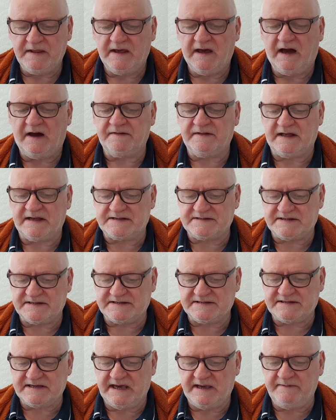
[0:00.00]
and that's the
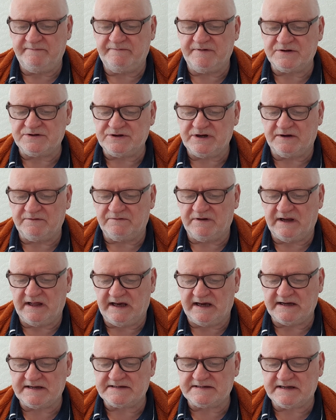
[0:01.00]
same for general
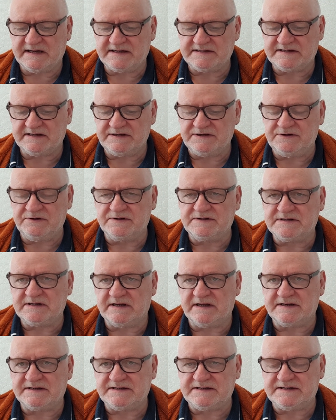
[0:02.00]
access and
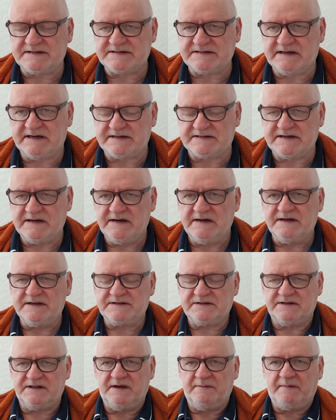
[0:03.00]
utility stairs.
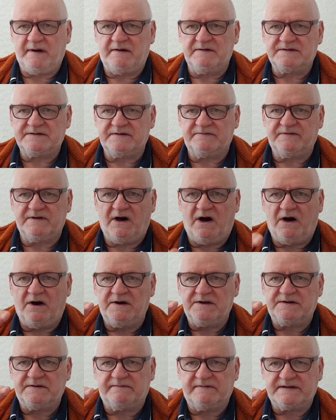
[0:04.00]
So the amount of the
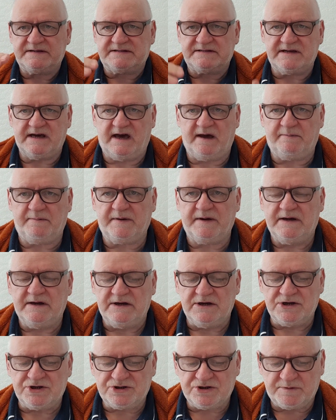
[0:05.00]
height of a step
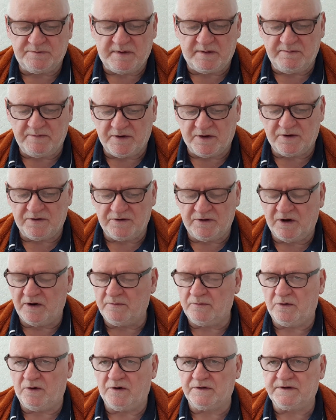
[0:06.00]
should be no
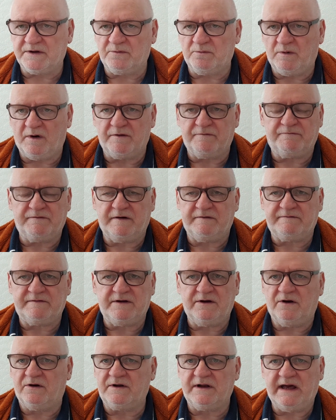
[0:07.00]
more than
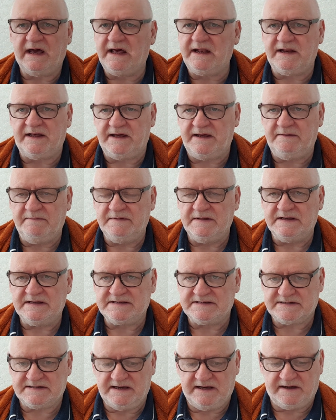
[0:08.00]
150 on any
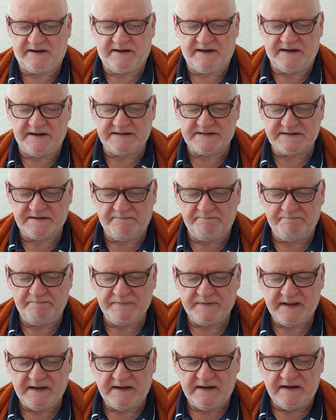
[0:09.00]
staircase.
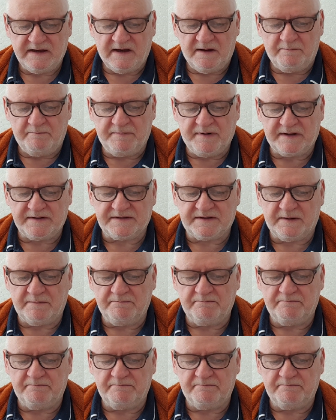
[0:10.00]
But that's